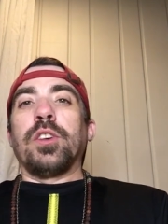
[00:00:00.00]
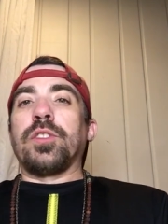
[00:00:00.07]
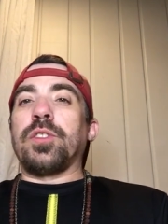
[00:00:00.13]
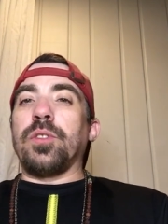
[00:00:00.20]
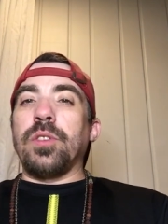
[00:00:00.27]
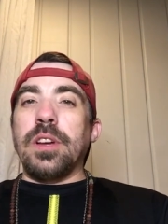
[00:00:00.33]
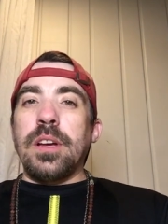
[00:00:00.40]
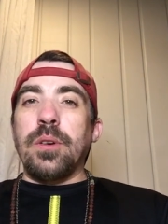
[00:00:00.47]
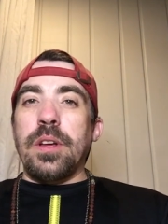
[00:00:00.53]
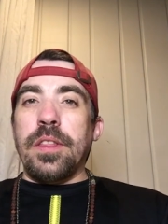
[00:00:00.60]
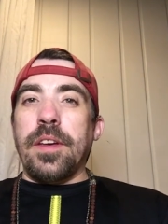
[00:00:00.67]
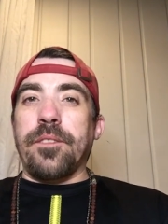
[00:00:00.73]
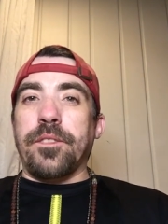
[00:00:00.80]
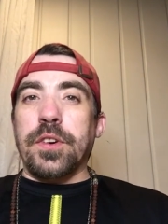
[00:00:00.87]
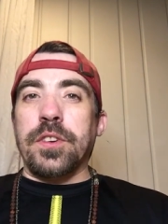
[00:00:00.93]
So
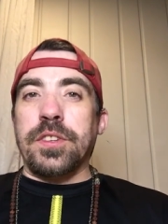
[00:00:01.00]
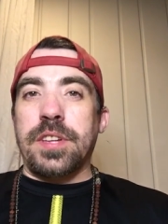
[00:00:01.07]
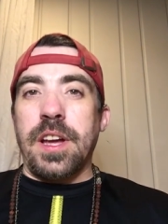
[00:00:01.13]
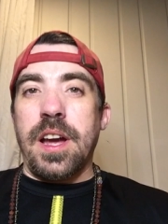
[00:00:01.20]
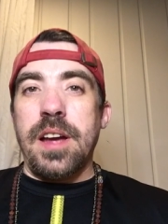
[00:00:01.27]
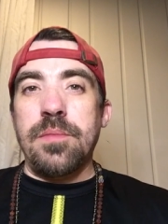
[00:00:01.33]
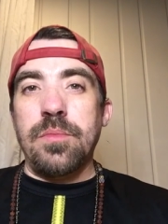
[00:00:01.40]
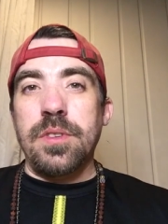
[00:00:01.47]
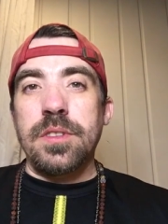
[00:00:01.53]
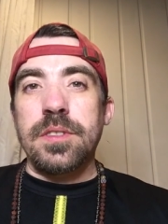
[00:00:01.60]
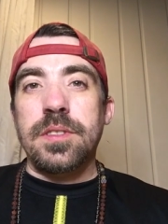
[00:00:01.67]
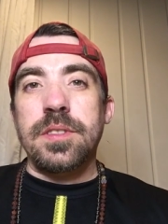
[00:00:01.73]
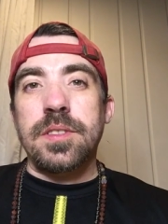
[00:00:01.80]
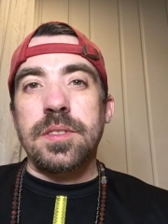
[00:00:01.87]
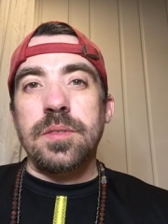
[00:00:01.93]
that first time
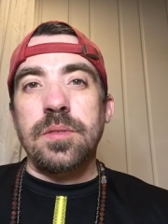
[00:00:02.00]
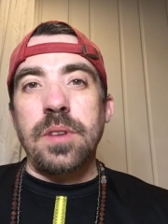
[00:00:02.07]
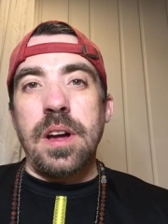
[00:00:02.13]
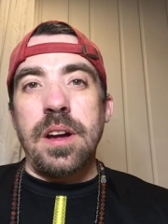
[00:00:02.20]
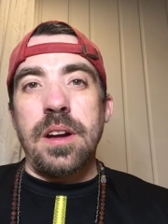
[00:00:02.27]
was